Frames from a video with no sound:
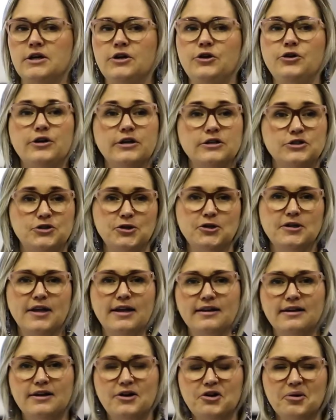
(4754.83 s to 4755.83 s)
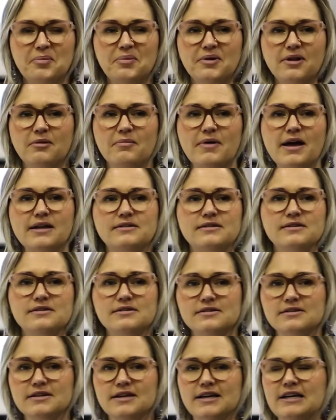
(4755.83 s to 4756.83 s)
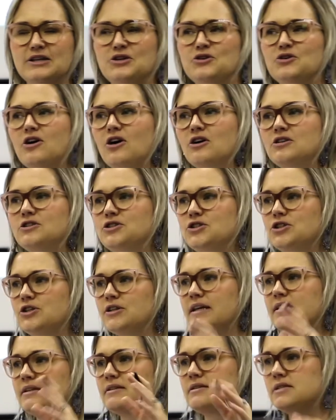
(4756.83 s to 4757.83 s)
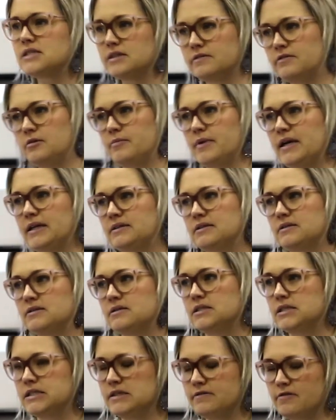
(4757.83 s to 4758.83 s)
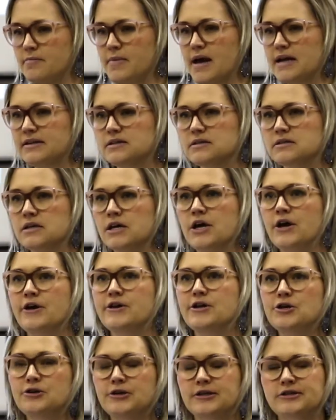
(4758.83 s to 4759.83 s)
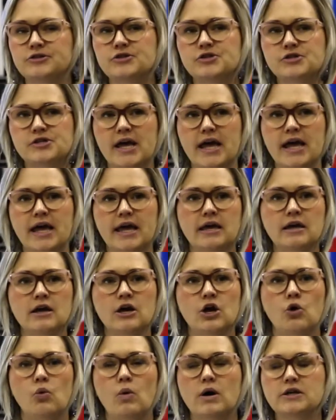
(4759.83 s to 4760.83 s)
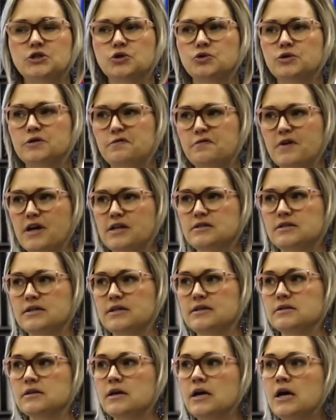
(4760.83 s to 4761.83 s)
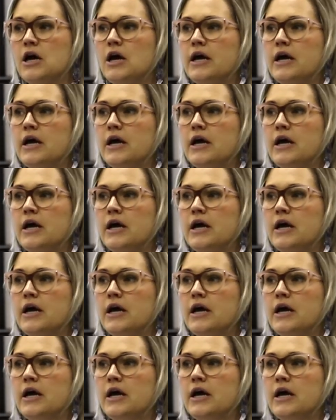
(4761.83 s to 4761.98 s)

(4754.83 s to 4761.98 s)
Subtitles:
You can do that in criminal matters. You can't do that in civil matters. In civil matters, you need to say what your defense is.